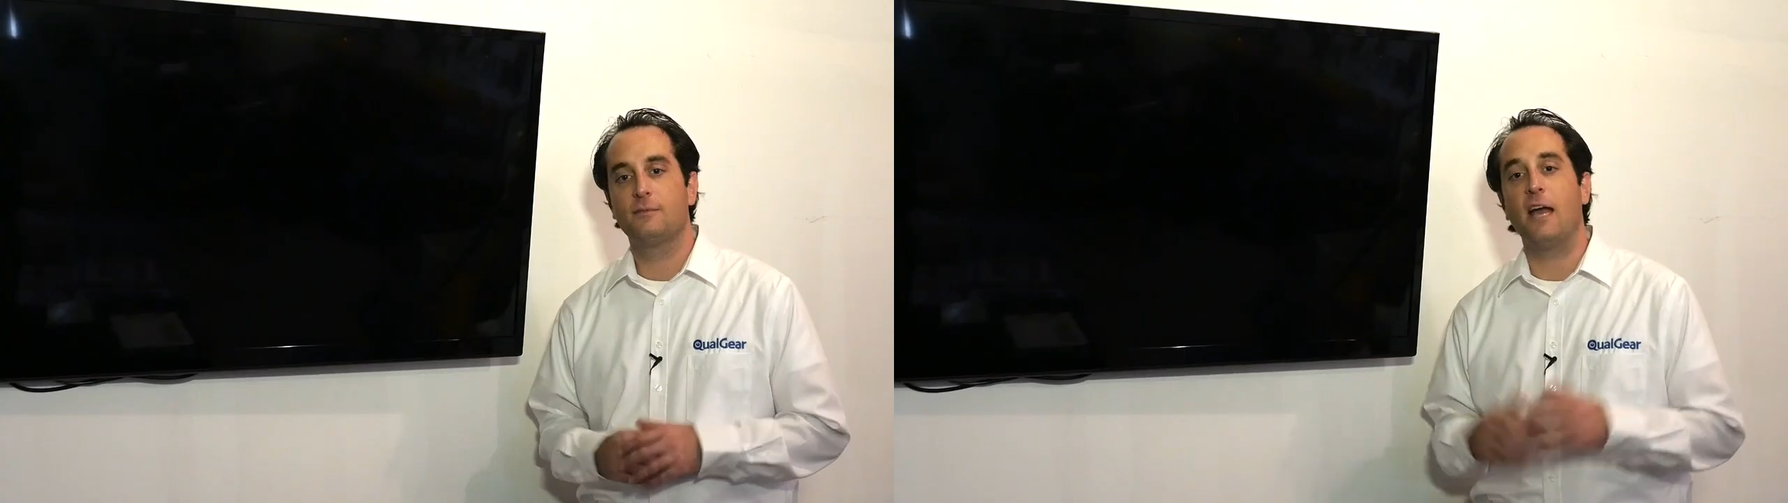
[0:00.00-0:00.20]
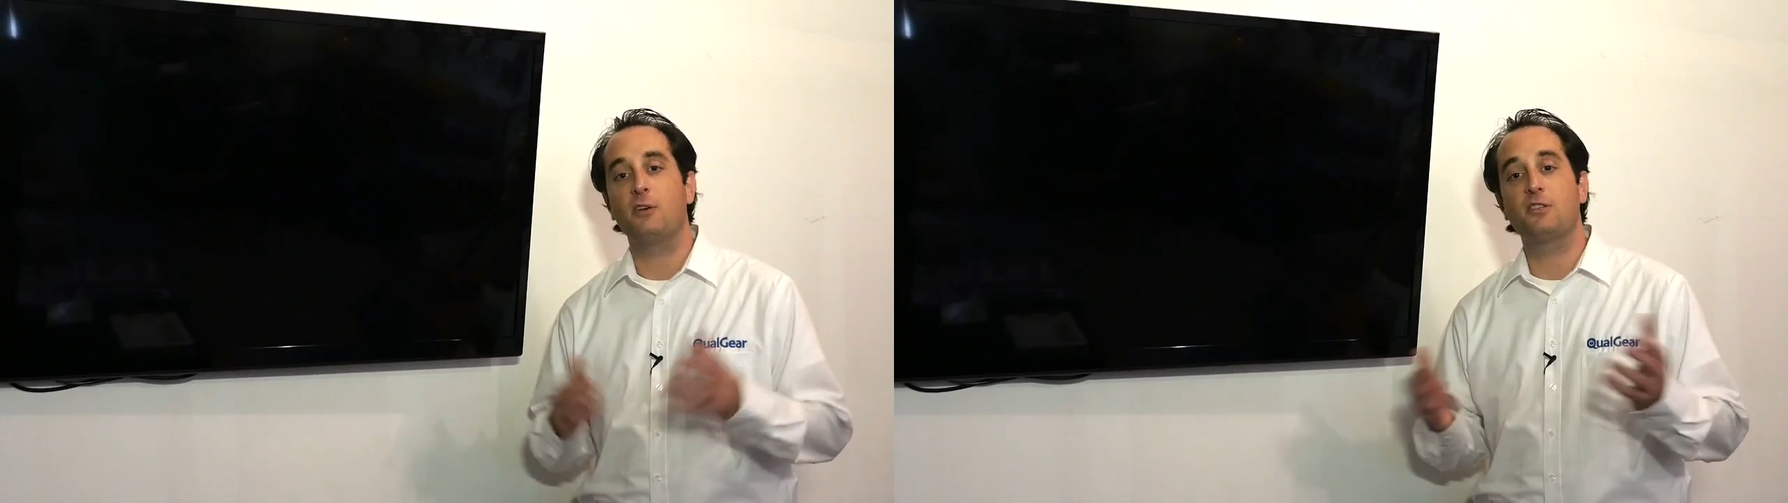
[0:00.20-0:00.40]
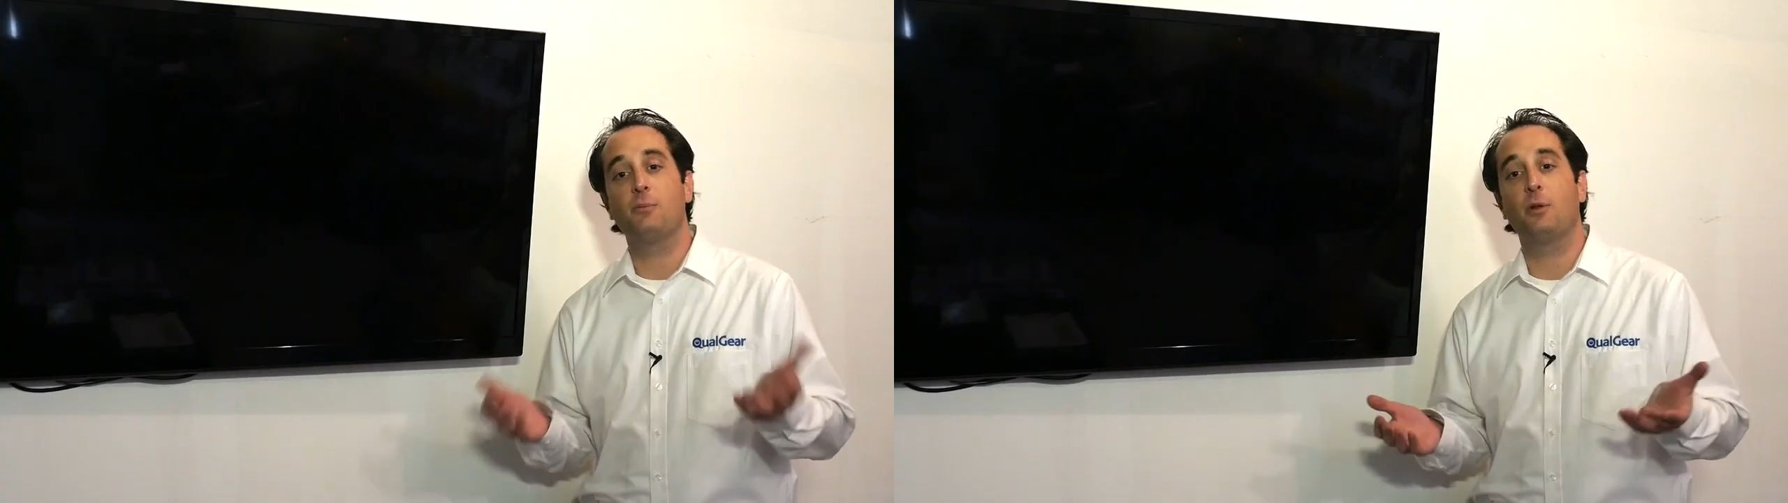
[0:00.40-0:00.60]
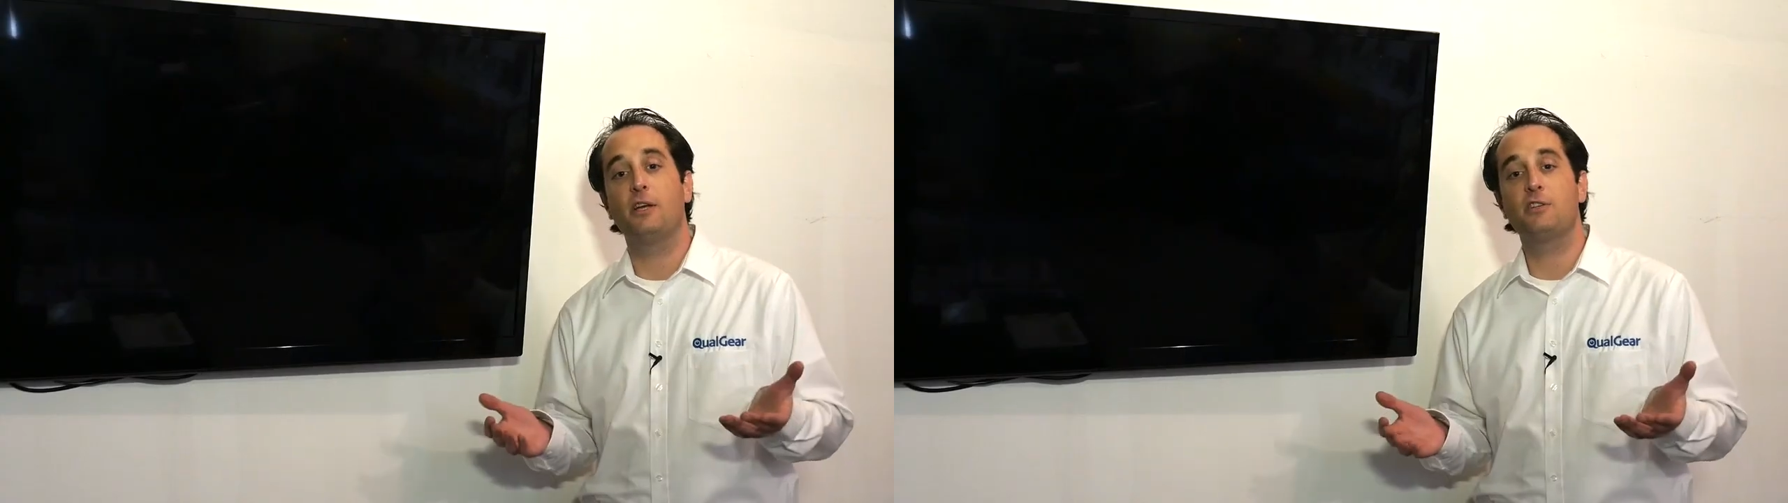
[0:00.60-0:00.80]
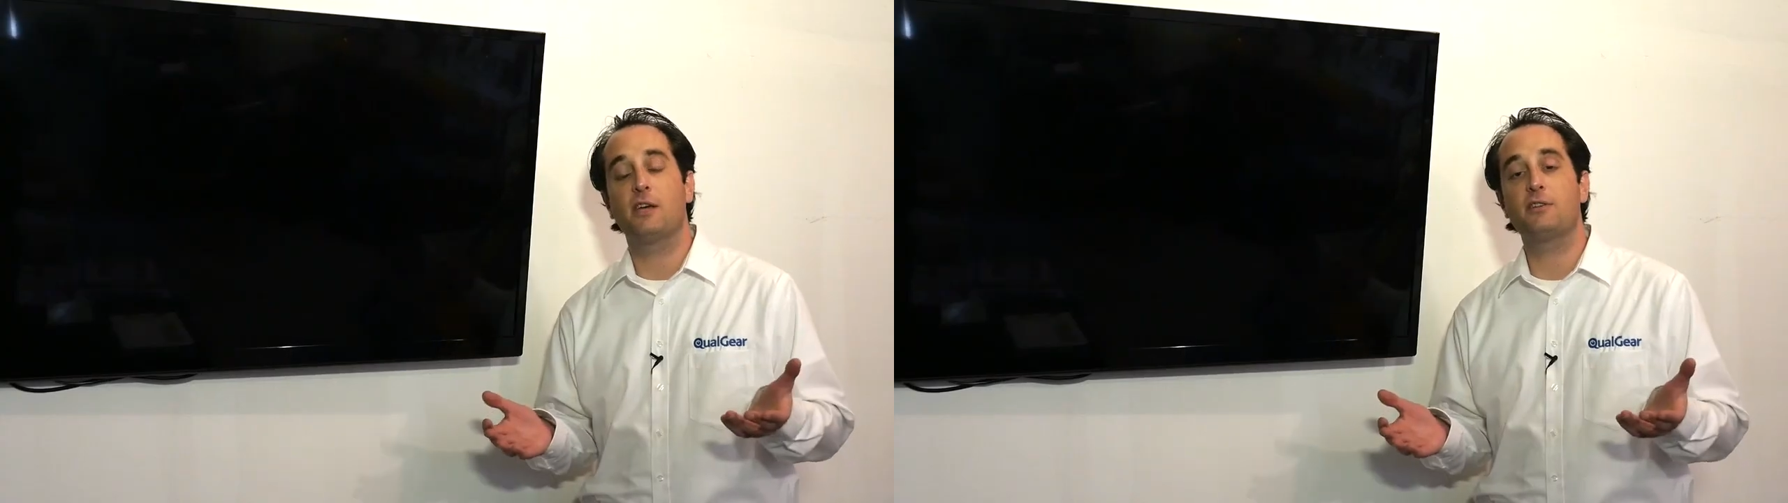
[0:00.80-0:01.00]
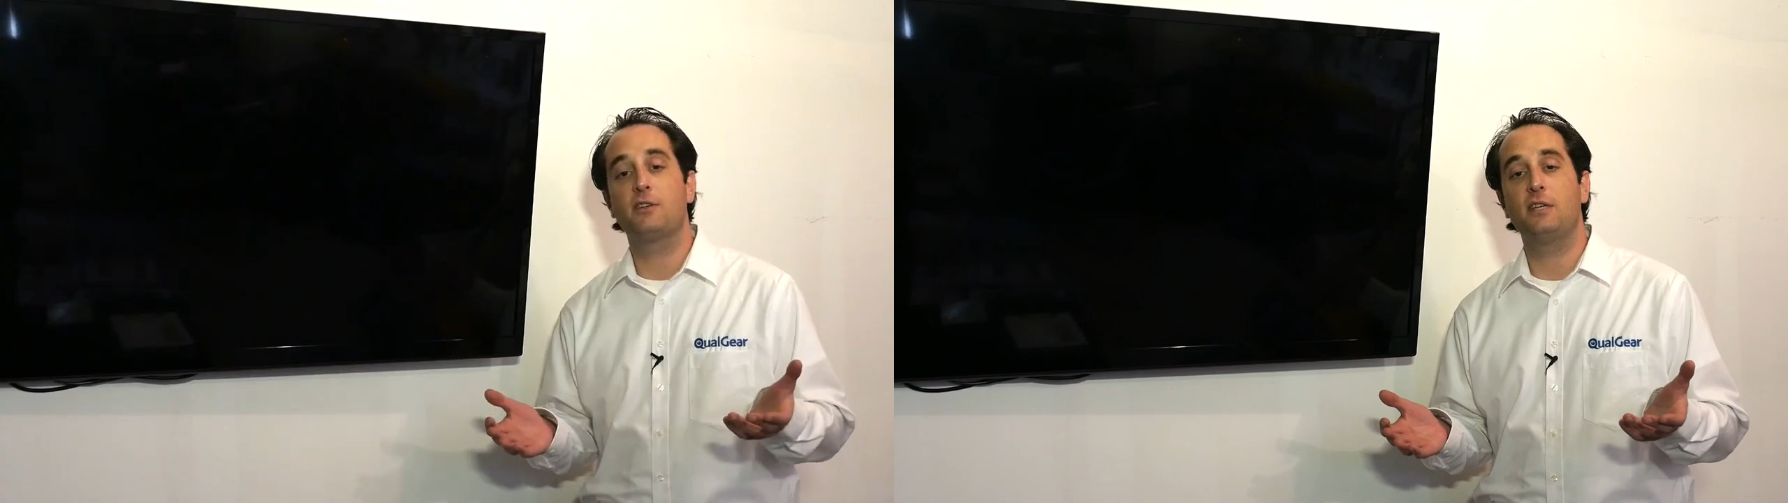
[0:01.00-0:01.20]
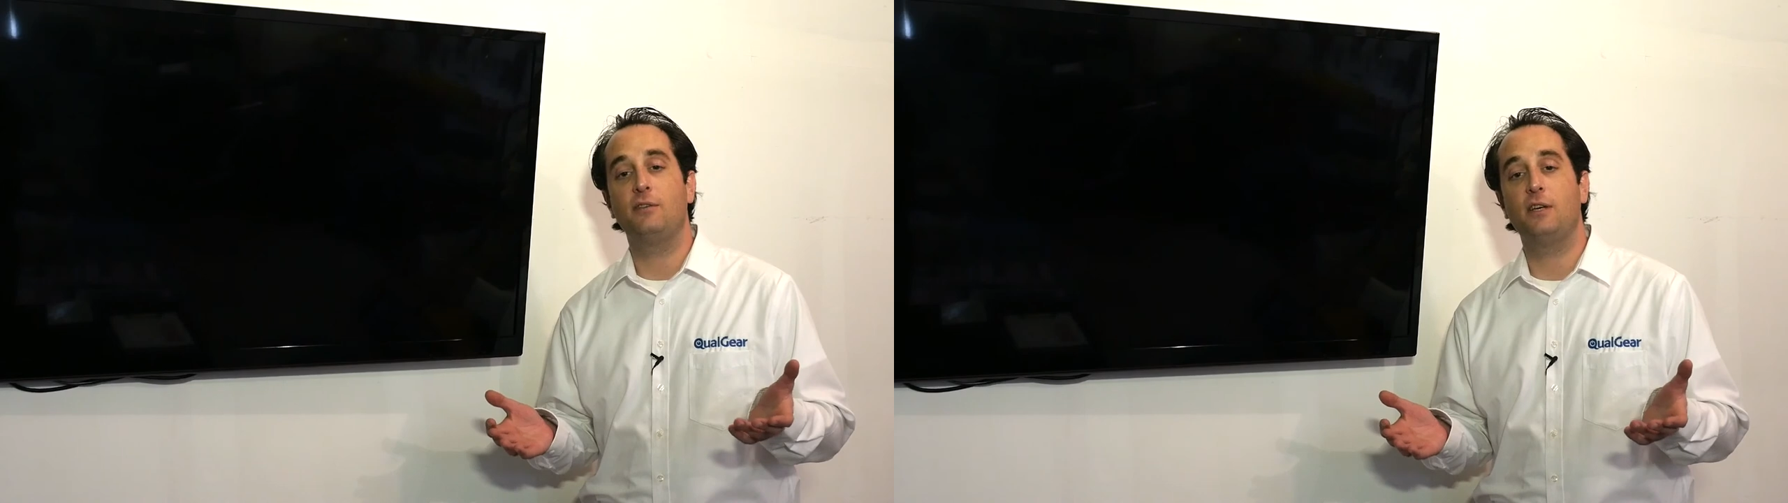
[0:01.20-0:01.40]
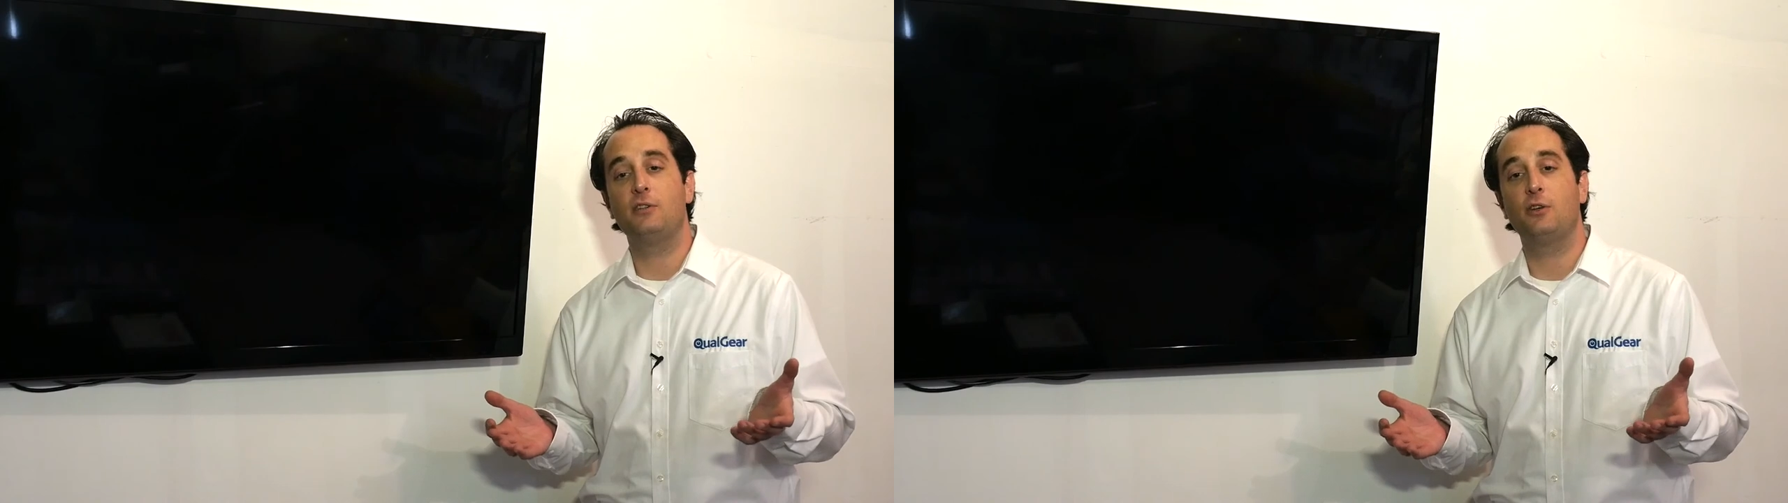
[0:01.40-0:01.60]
Now simply adjust the T V